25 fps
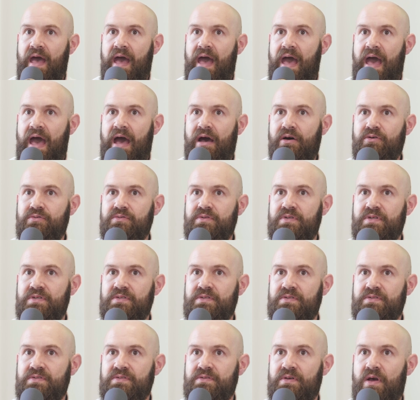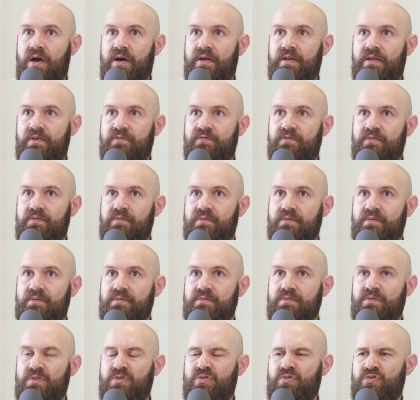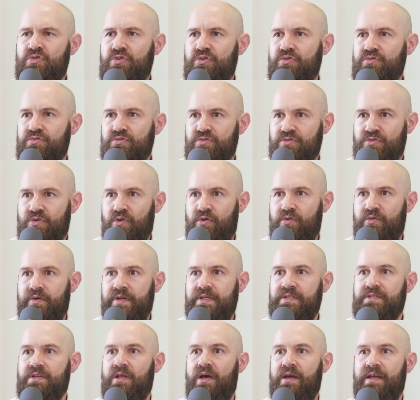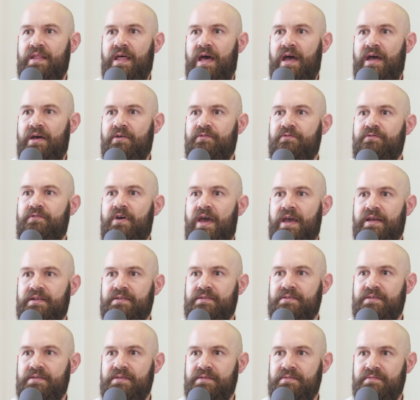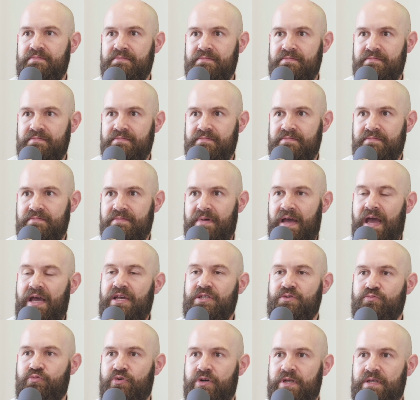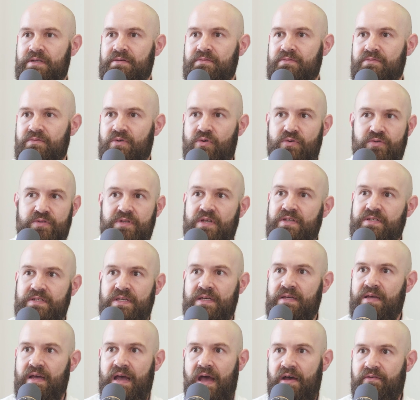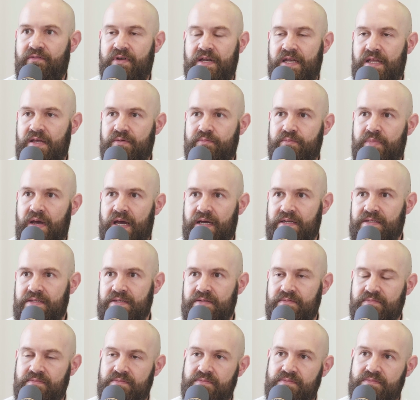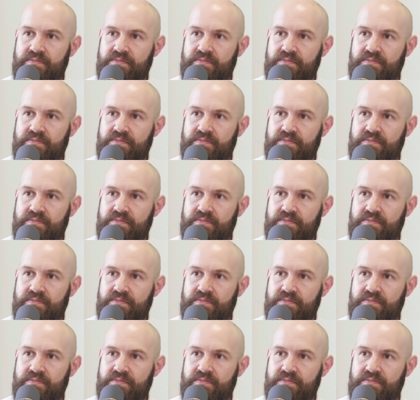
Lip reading: How does kind of news stories like that affect Ashberry, or does it have any impact?